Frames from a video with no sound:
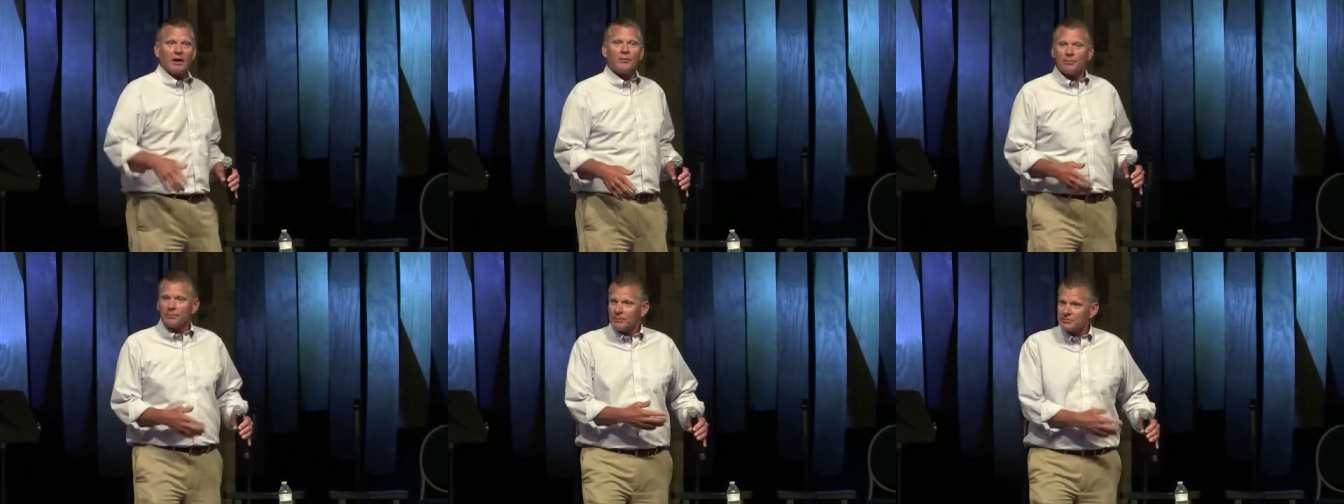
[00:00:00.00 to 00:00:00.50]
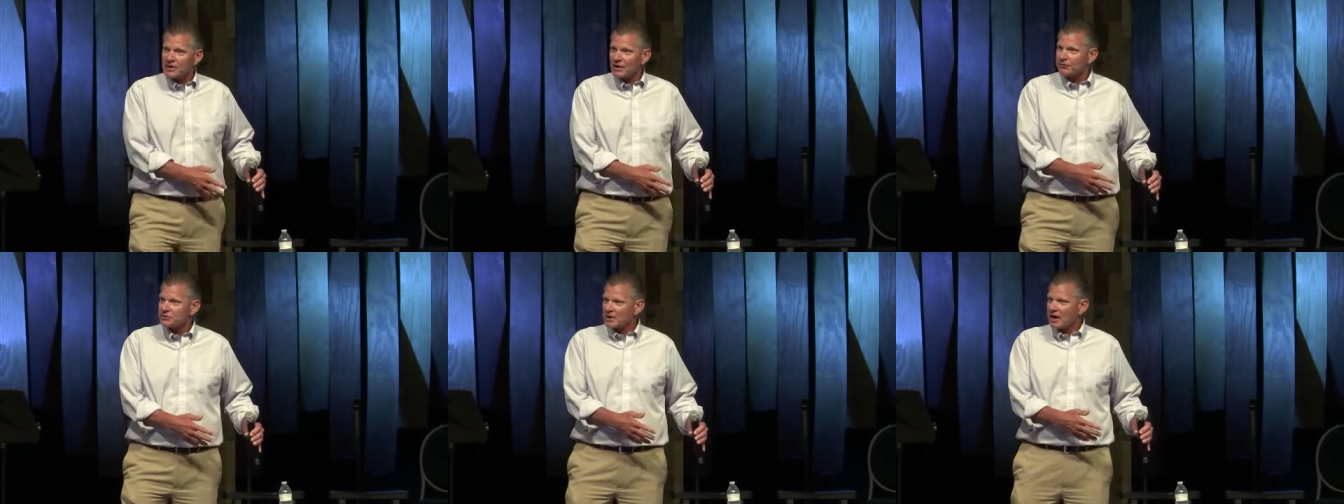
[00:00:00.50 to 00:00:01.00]
Jeff was the
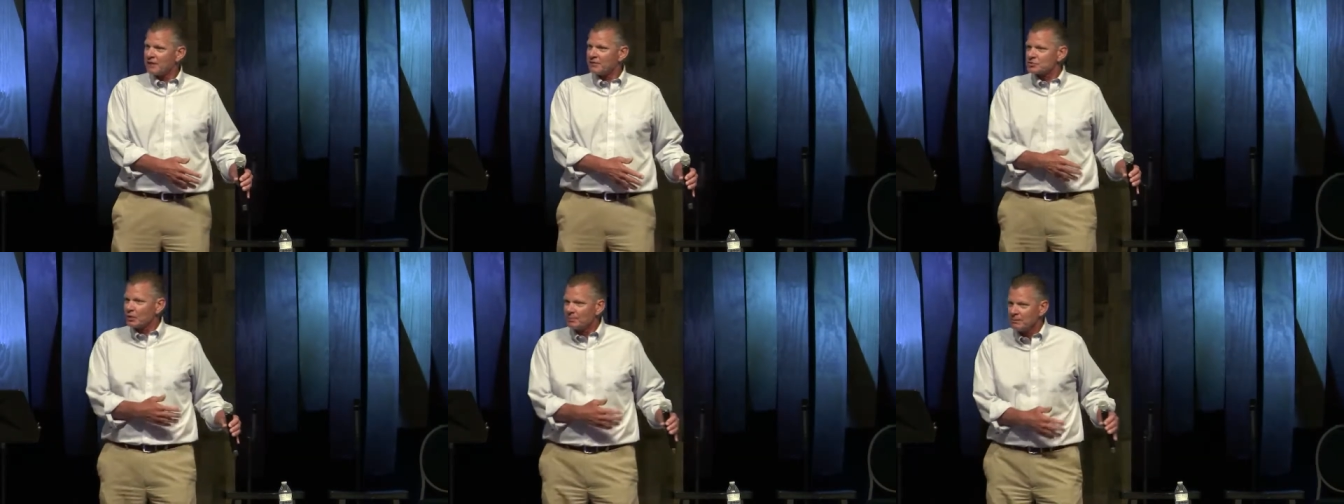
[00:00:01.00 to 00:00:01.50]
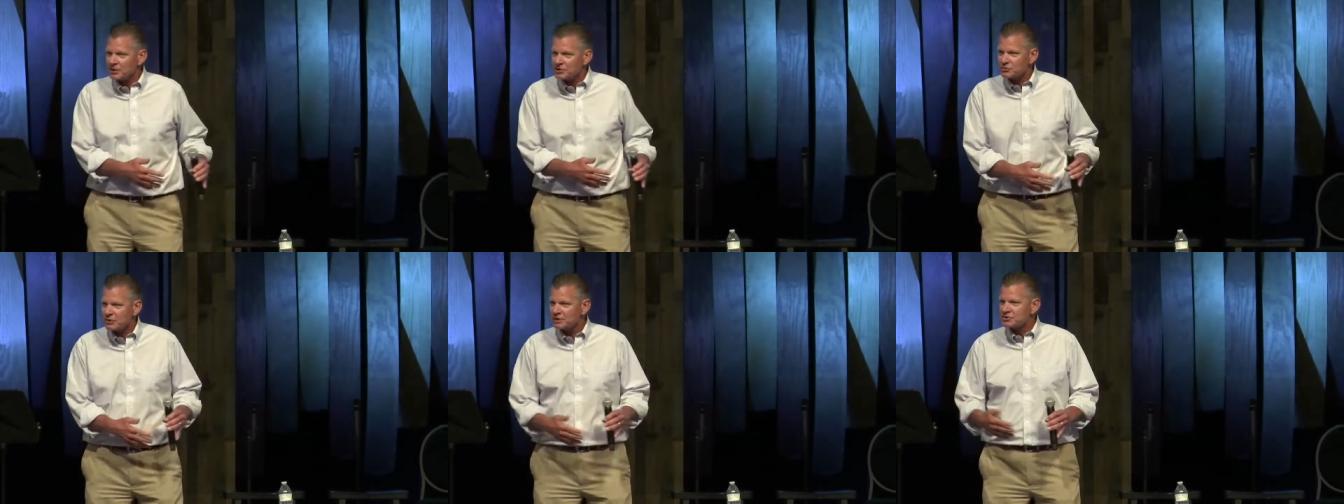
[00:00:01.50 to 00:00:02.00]
head of this one ministry
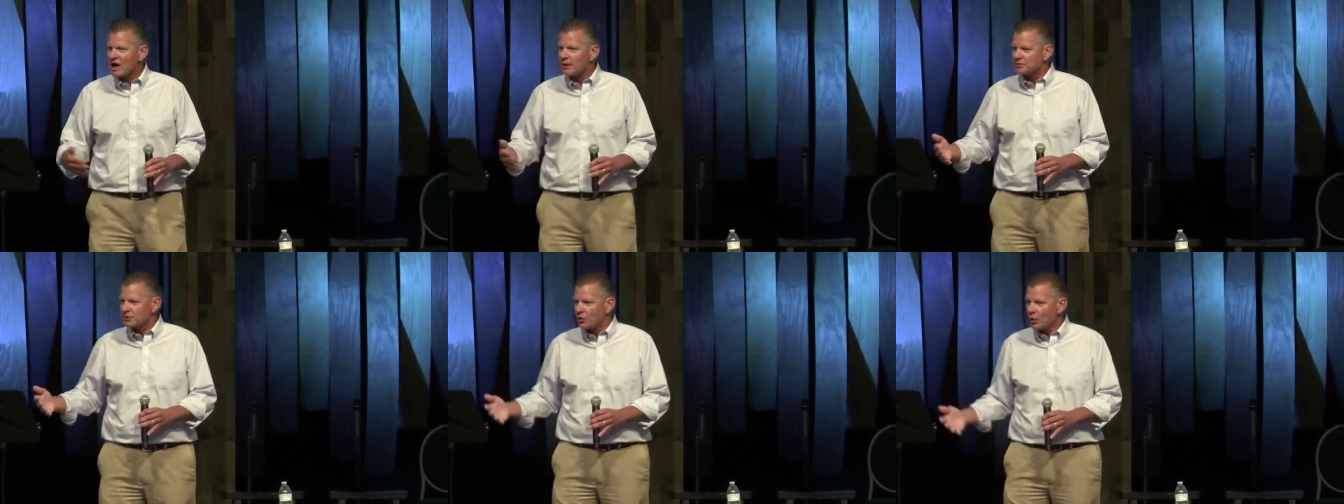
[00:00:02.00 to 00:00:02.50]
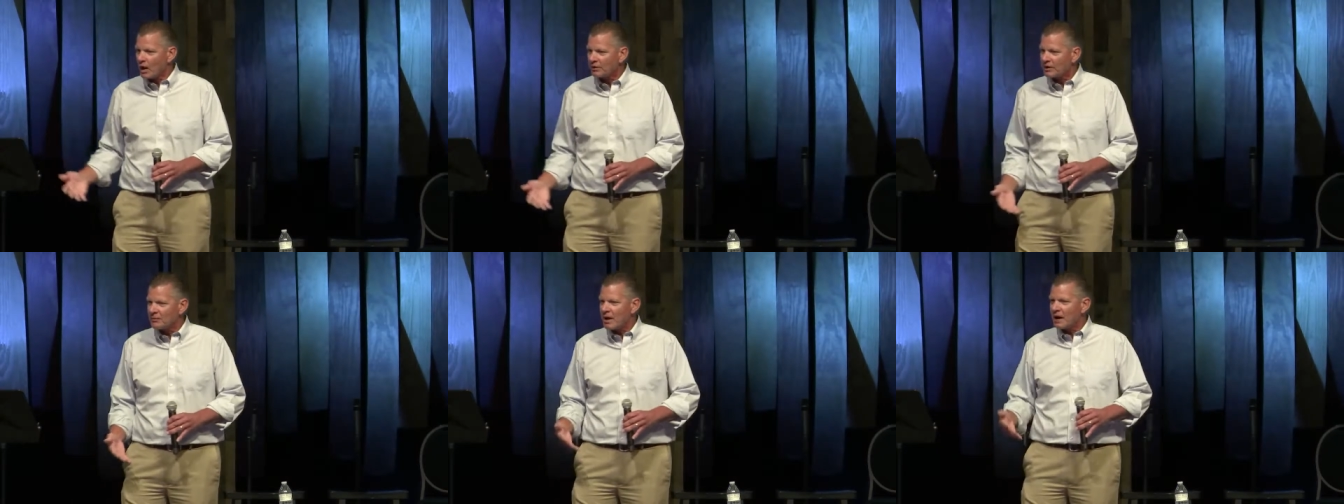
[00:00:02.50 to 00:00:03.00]
this guy was inquiring
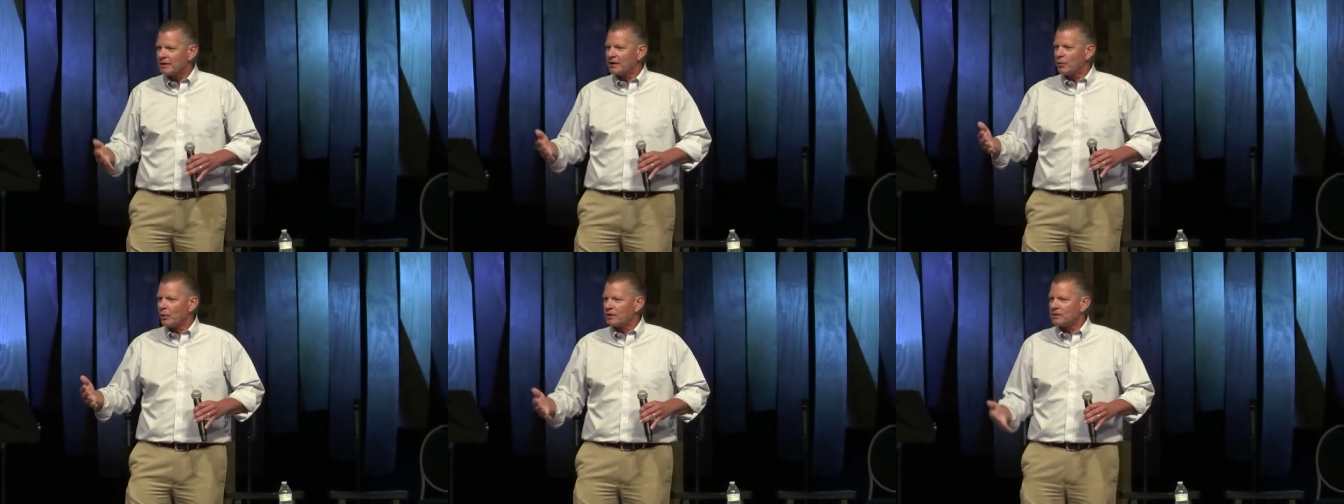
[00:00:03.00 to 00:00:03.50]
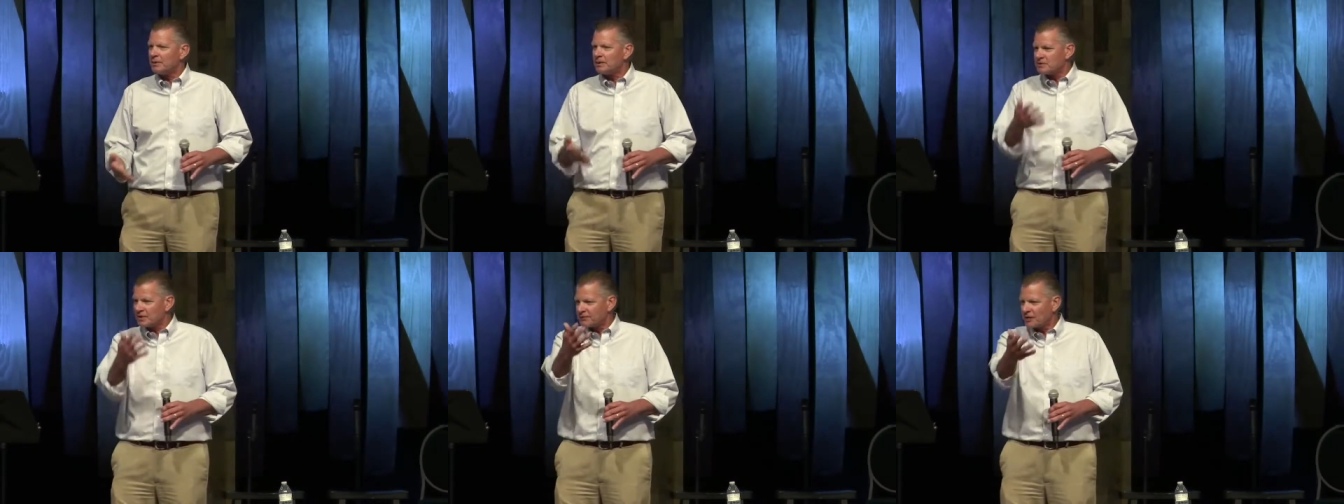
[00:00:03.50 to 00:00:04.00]
about, and he wanted to meet Jeff
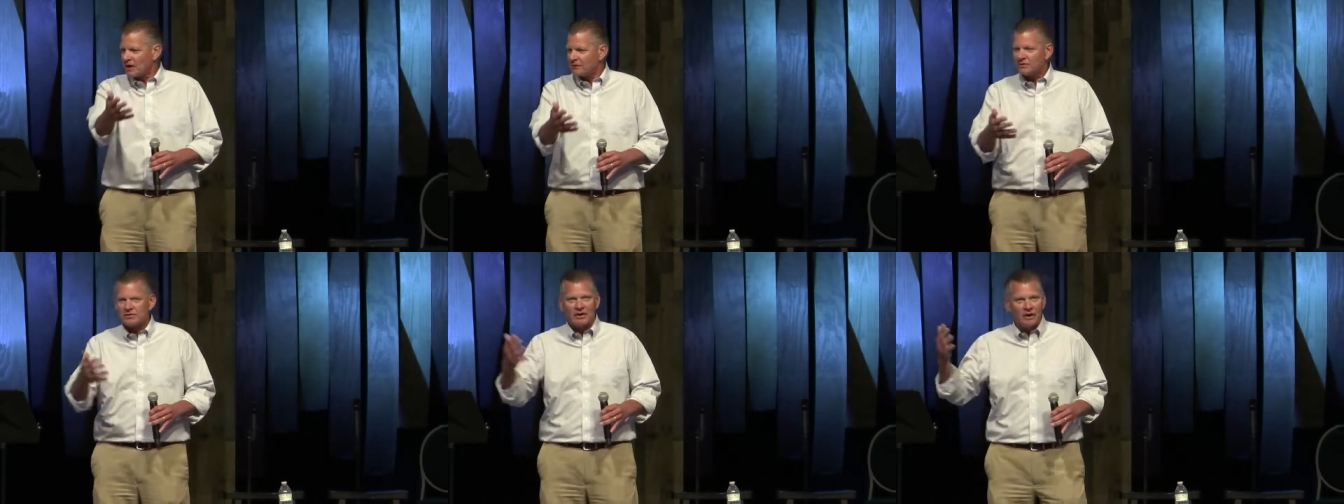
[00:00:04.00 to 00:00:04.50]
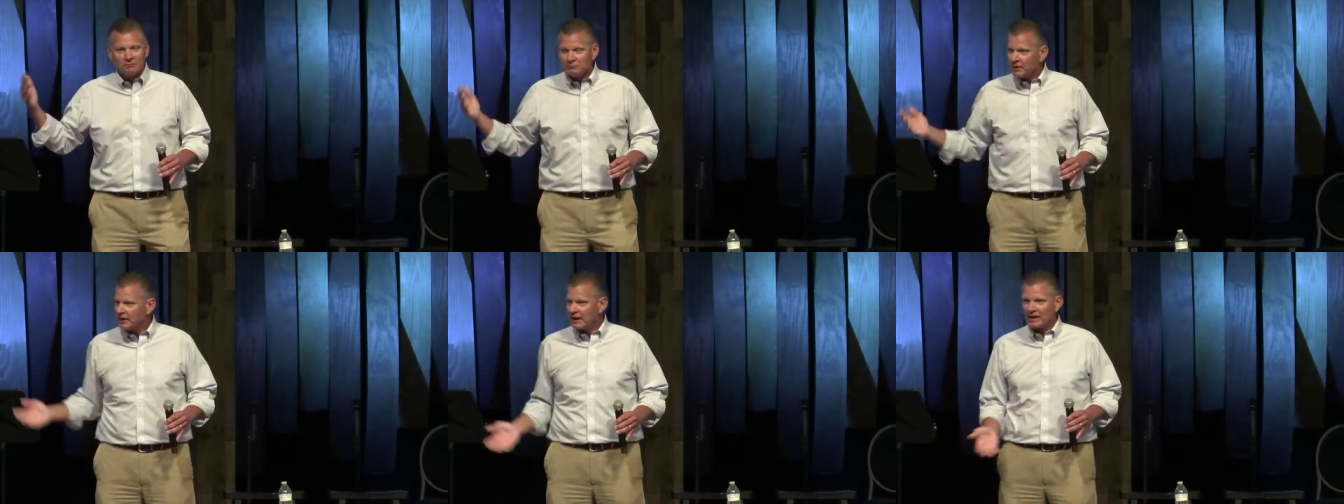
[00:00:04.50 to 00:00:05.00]
Cavins, and he
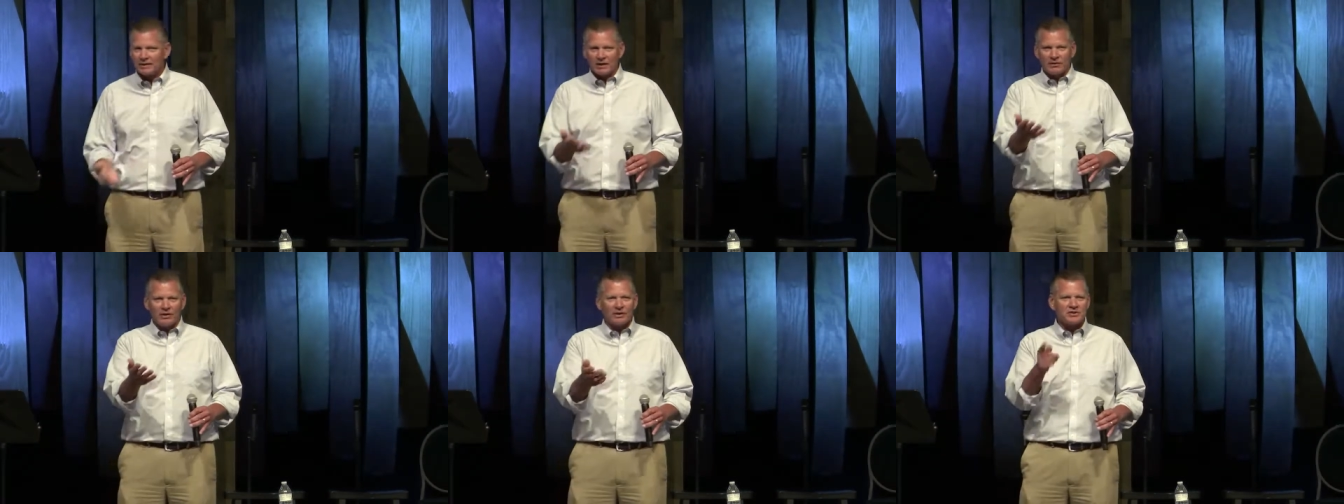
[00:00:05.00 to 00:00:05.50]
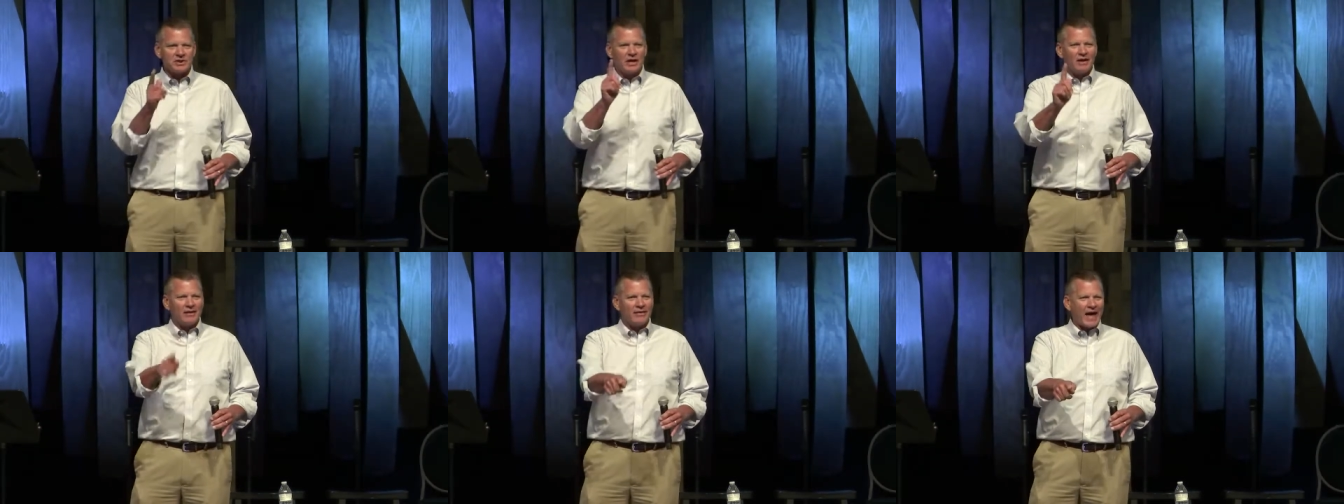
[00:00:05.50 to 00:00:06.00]
had that thought. He says,
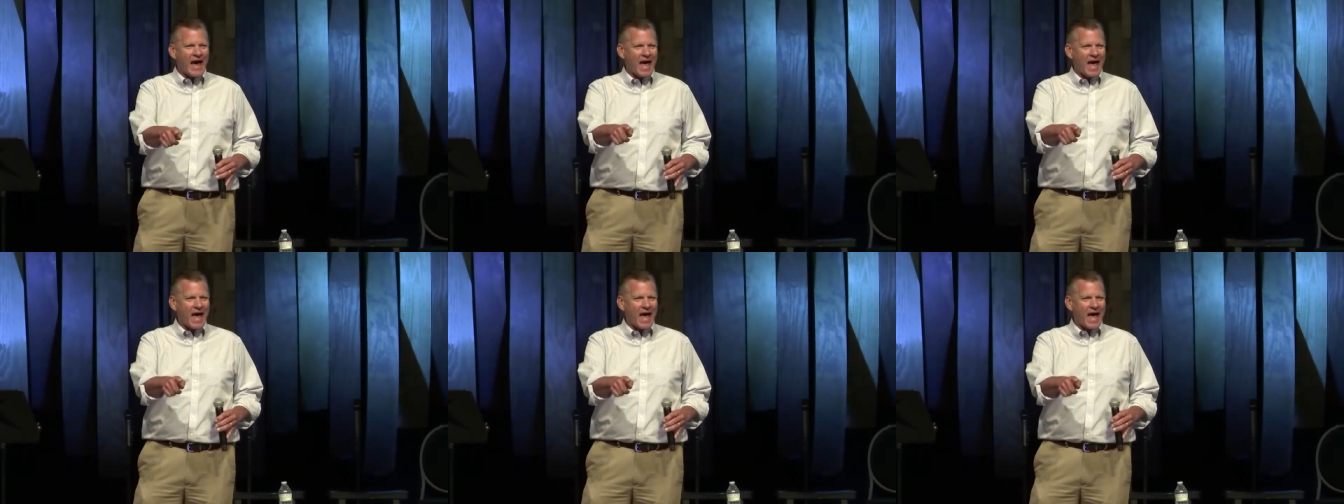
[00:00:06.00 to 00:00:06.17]
that